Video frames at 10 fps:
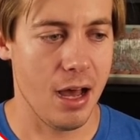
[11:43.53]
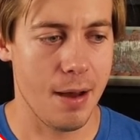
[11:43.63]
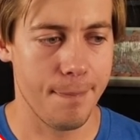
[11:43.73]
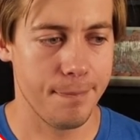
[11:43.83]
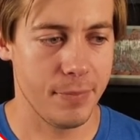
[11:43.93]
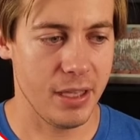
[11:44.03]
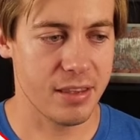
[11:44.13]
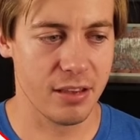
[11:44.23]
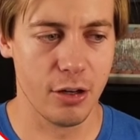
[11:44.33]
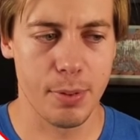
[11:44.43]
Um,
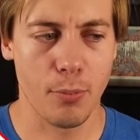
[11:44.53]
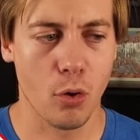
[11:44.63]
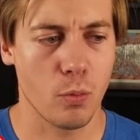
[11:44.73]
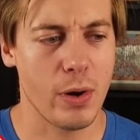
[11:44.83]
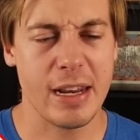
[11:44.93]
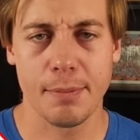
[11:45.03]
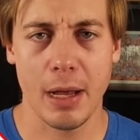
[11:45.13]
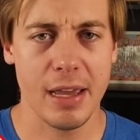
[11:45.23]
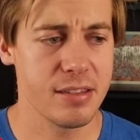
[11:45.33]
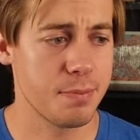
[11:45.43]
it's a little bit more
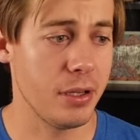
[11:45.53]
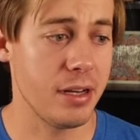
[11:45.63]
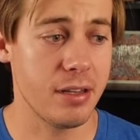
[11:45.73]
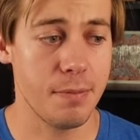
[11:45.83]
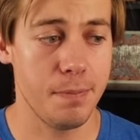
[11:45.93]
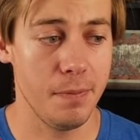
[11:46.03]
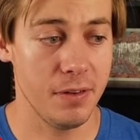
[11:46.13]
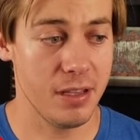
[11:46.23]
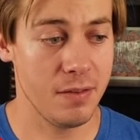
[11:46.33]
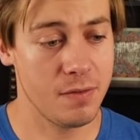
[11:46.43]
randomized, but it did.
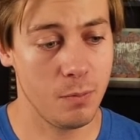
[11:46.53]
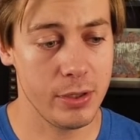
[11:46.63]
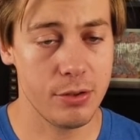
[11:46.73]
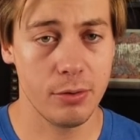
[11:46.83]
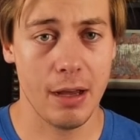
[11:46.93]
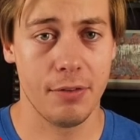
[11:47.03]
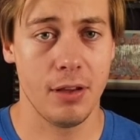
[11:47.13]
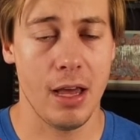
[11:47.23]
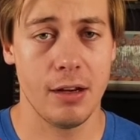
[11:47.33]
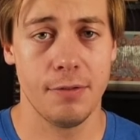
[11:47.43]
It's, we do have a
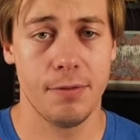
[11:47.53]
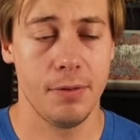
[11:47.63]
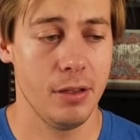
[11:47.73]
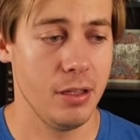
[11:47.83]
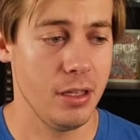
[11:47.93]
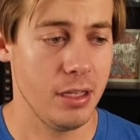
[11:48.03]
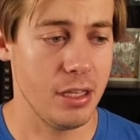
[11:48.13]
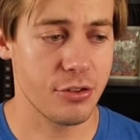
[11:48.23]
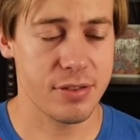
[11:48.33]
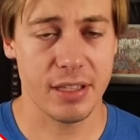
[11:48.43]
lot of
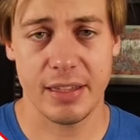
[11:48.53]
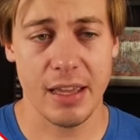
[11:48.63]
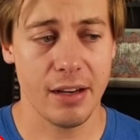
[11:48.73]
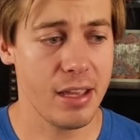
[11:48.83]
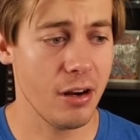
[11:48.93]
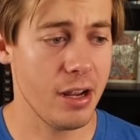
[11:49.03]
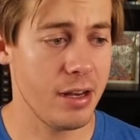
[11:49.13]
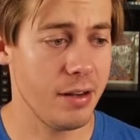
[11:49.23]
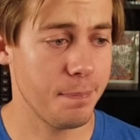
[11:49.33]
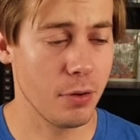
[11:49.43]
interesting data here,
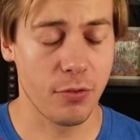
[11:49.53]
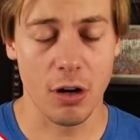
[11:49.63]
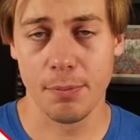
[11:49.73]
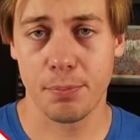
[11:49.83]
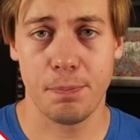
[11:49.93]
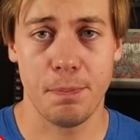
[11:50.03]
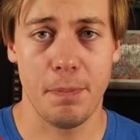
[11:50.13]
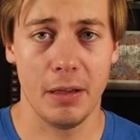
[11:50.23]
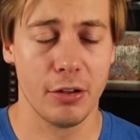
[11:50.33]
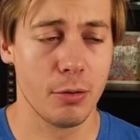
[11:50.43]
and it performed
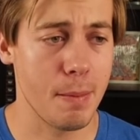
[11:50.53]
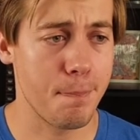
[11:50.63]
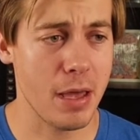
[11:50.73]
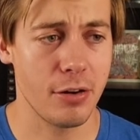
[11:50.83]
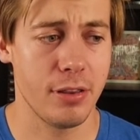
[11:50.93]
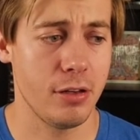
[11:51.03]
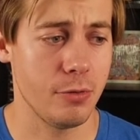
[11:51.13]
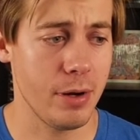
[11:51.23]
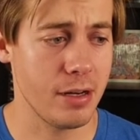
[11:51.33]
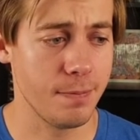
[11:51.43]
a little bit better than
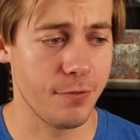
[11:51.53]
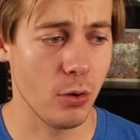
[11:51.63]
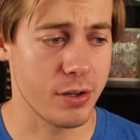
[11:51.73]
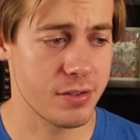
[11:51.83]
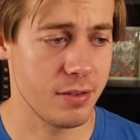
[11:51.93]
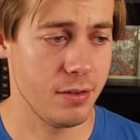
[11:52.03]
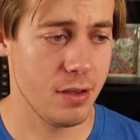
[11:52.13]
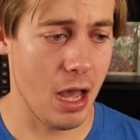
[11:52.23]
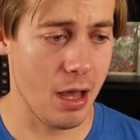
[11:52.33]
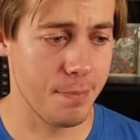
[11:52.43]
the random forest.
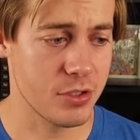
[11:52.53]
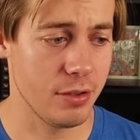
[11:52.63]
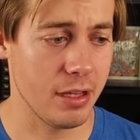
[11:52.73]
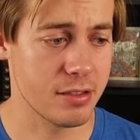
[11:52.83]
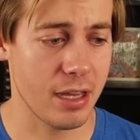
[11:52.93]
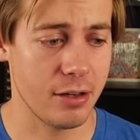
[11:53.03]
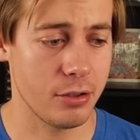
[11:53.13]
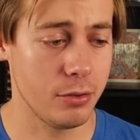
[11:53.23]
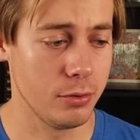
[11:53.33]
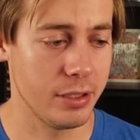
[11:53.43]
Um, so that was kind
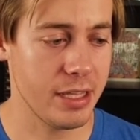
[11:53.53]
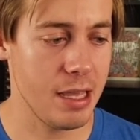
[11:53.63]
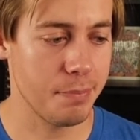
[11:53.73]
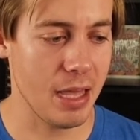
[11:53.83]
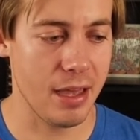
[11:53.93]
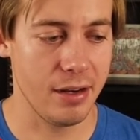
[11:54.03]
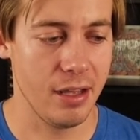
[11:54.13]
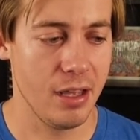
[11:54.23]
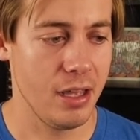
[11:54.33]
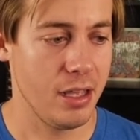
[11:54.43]
of cool to keep that